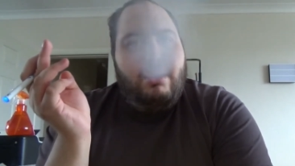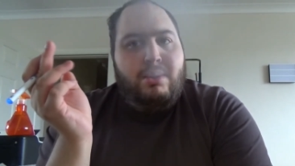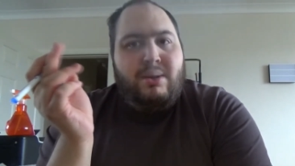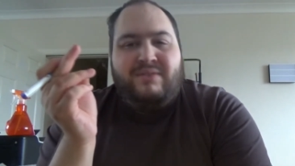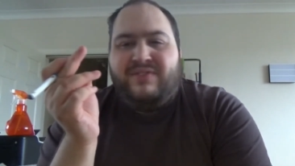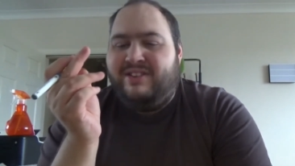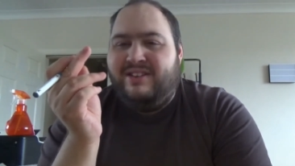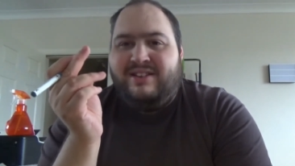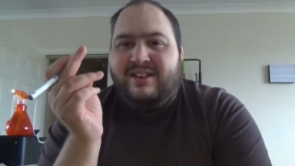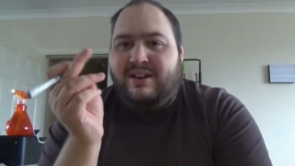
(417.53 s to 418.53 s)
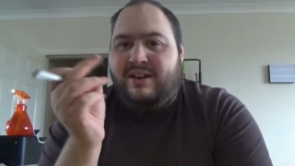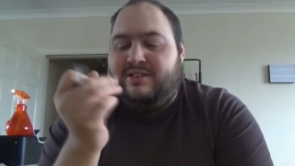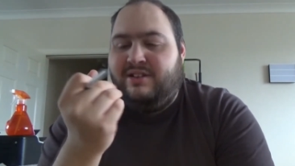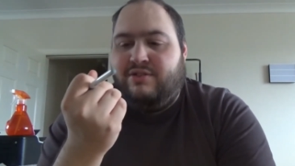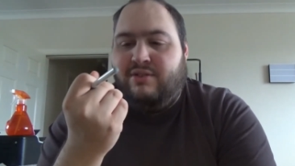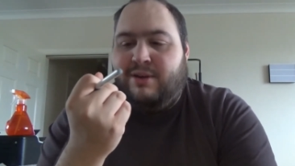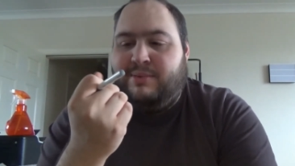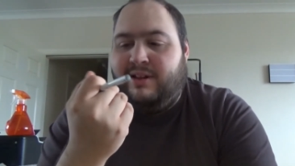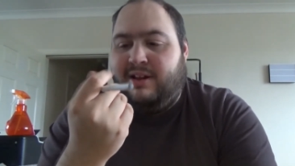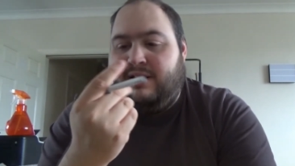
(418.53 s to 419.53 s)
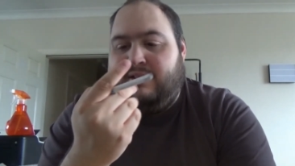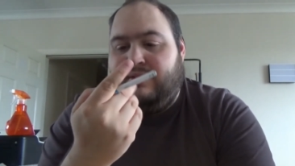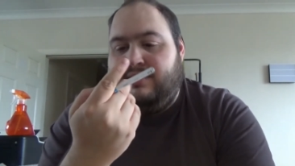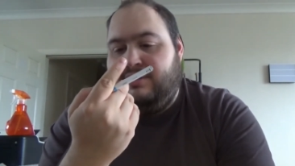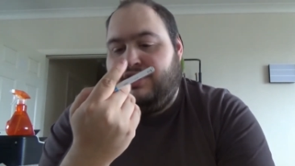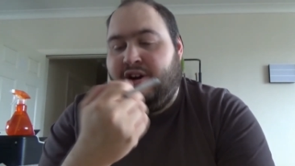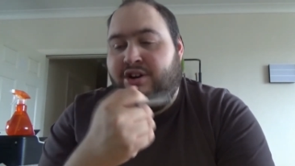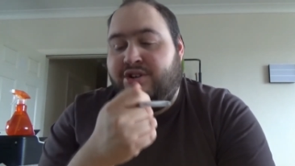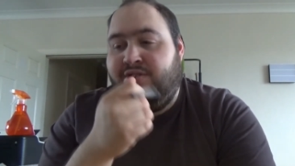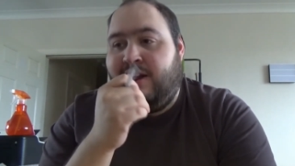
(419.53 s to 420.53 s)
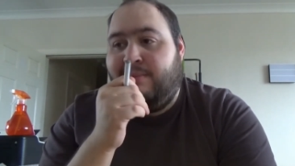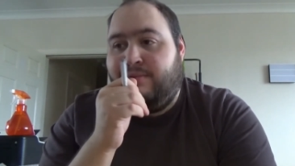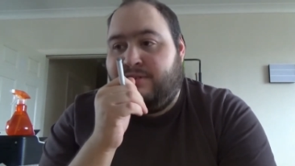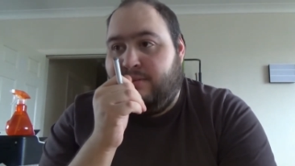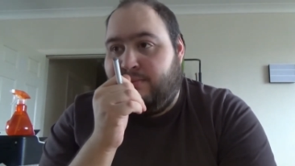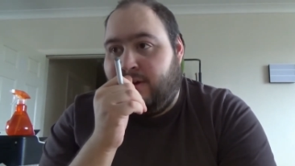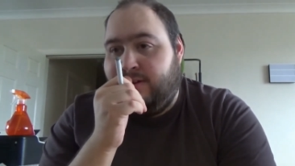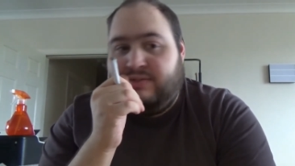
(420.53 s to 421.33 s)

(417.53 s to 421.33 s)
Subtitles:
And for $6.99, it's a crime that they can even charge for that sort of price for